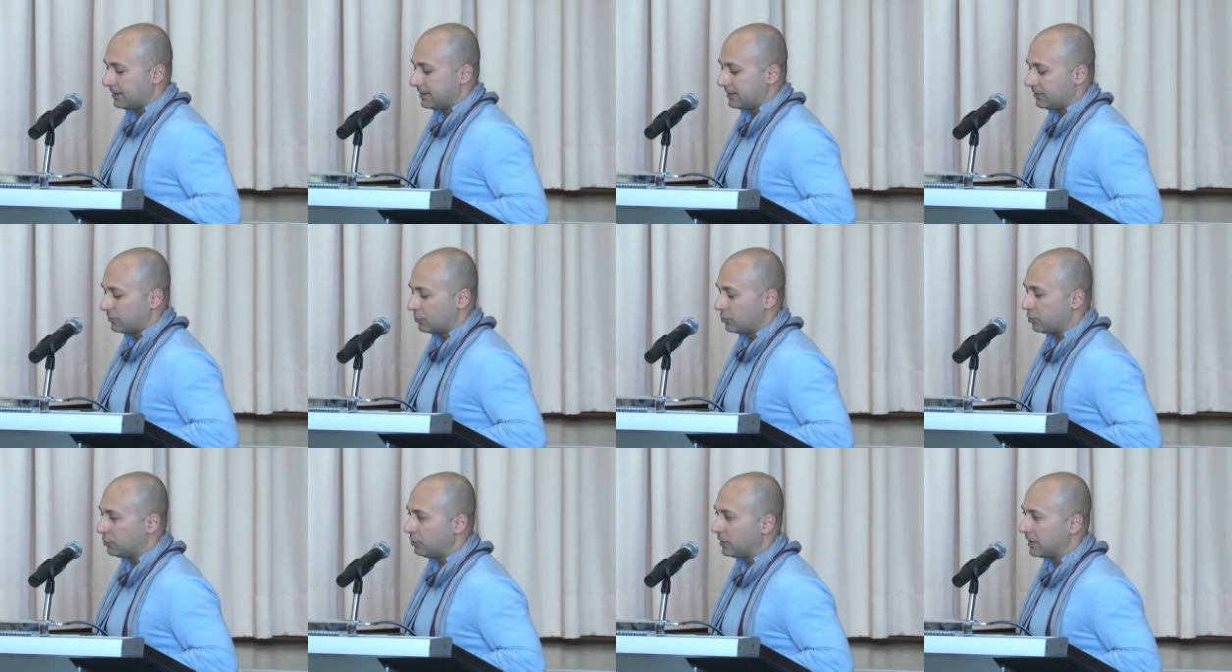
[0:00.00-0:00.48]

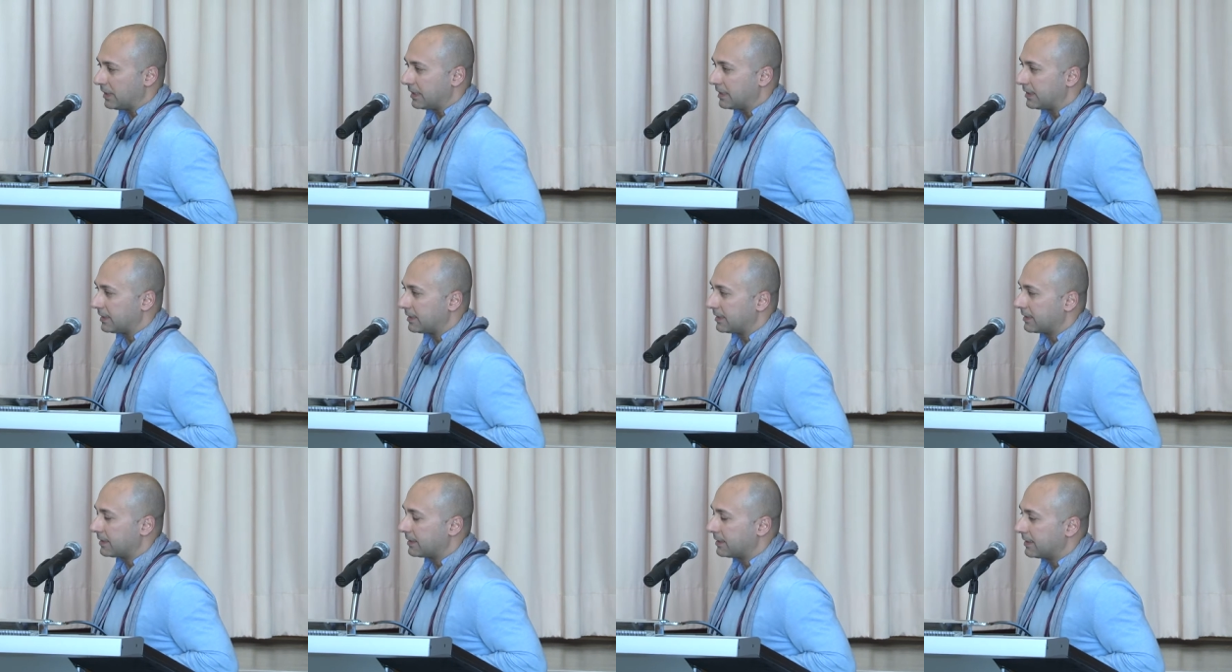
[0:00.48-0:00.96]

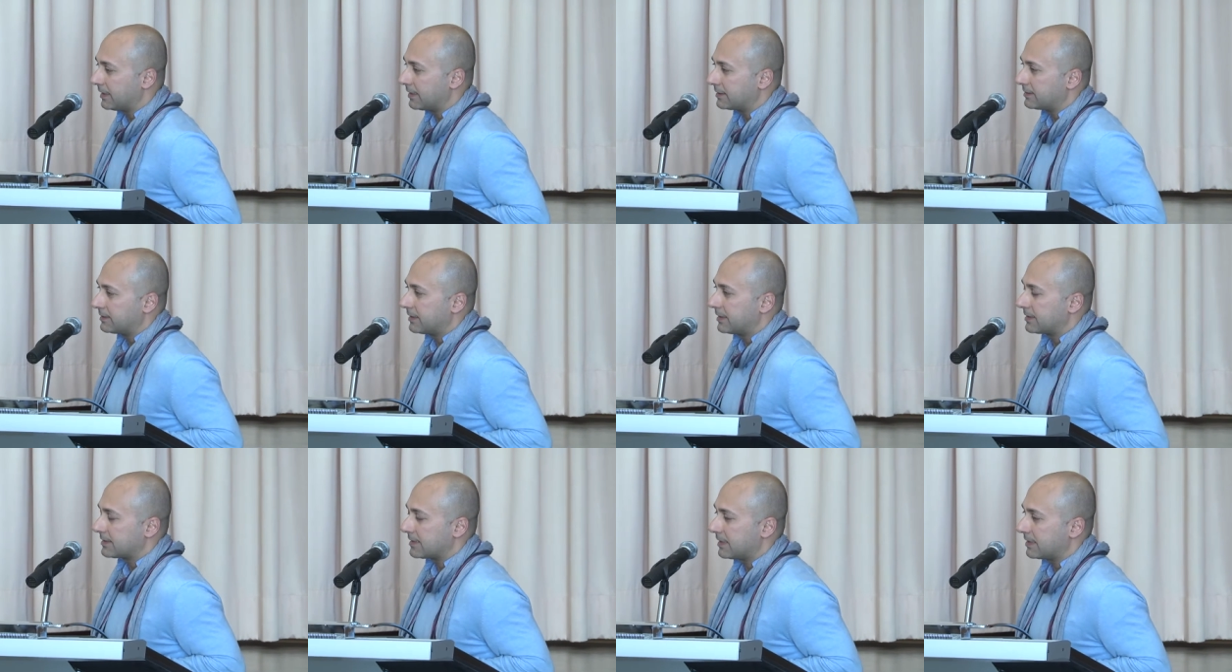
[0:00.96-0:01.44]
normally
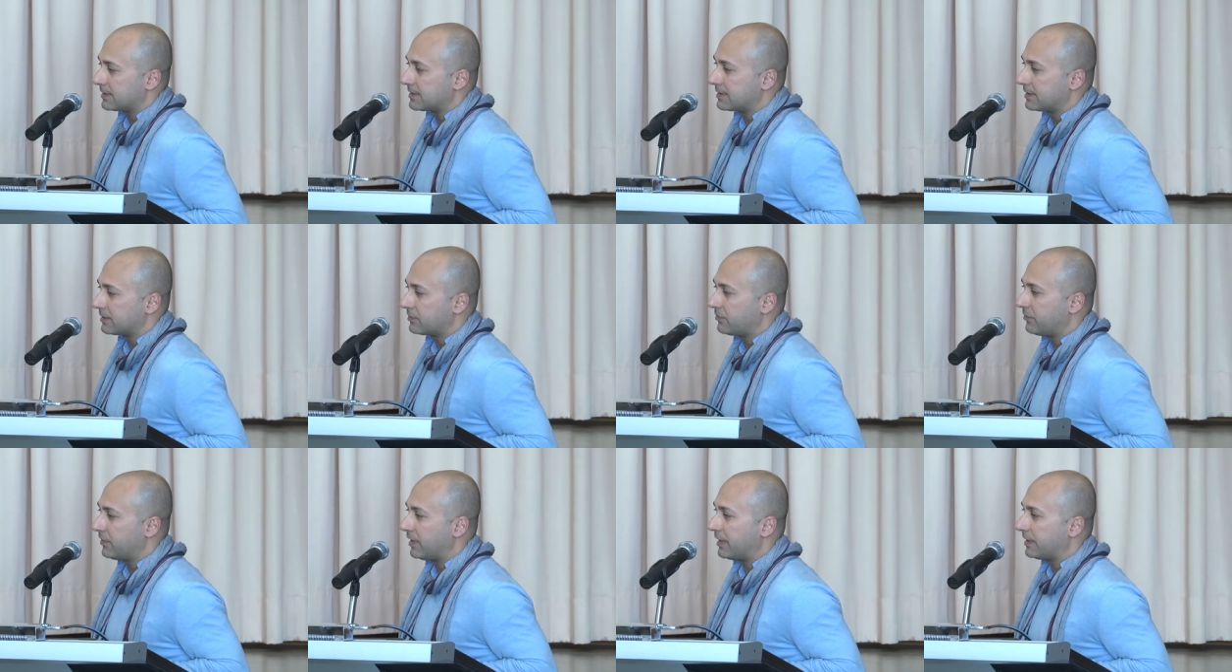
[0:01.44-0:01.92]
not, as I
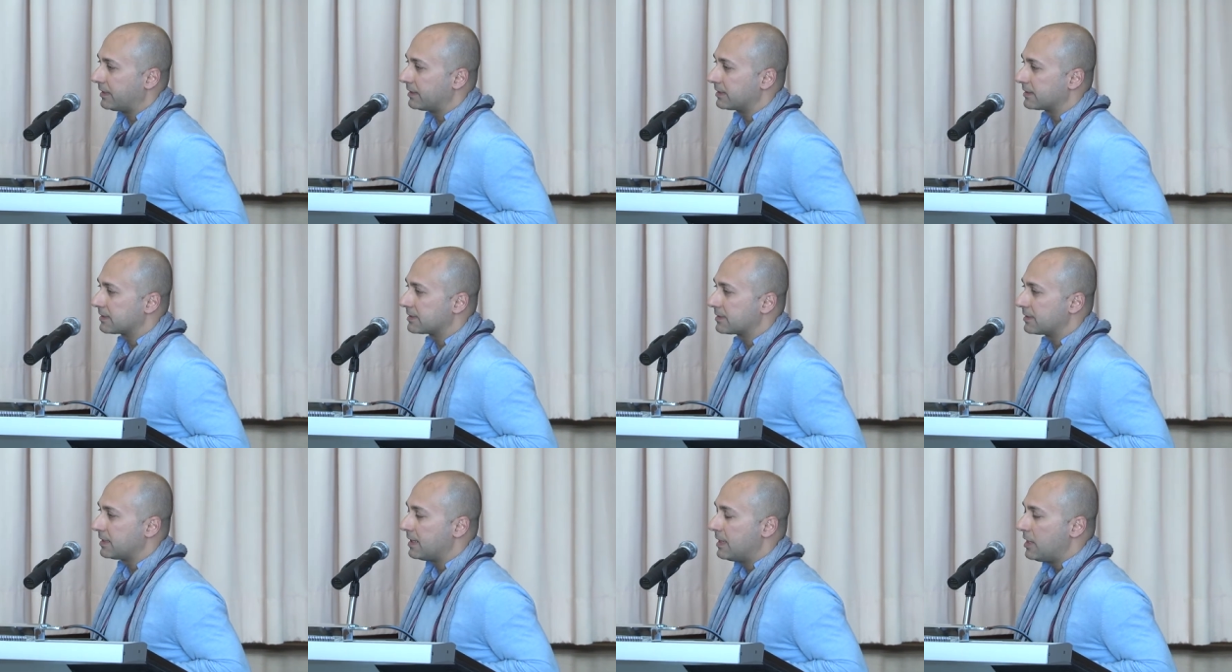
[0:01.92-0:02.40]
said,
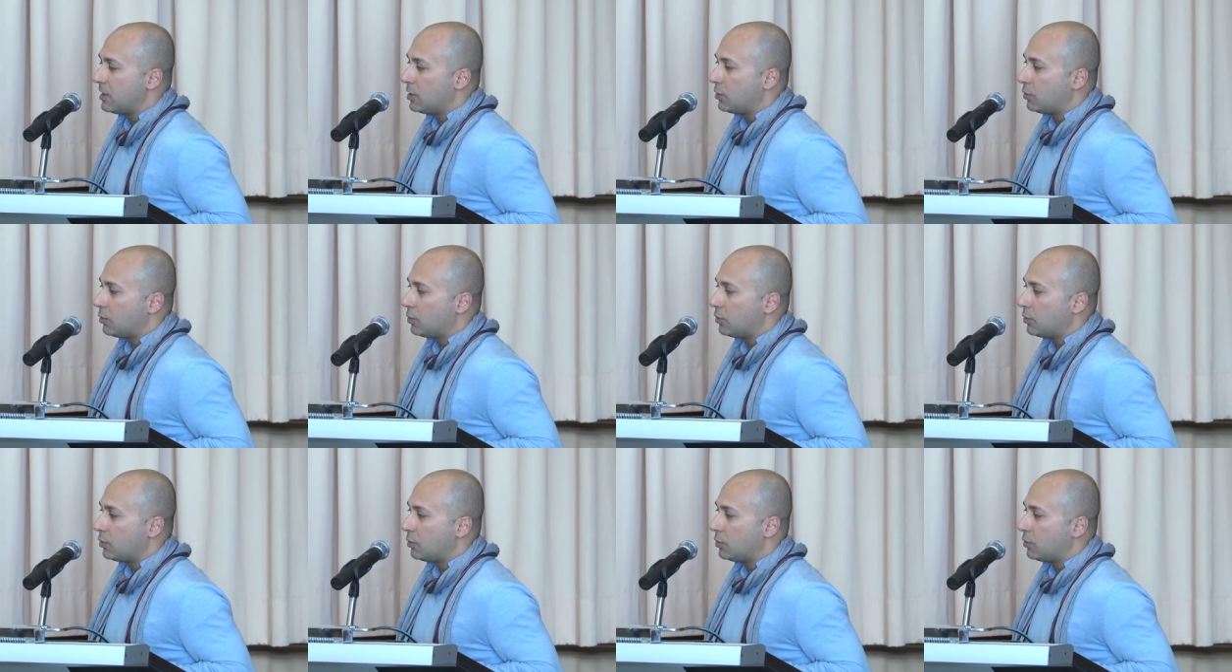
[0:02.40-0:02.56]
financed.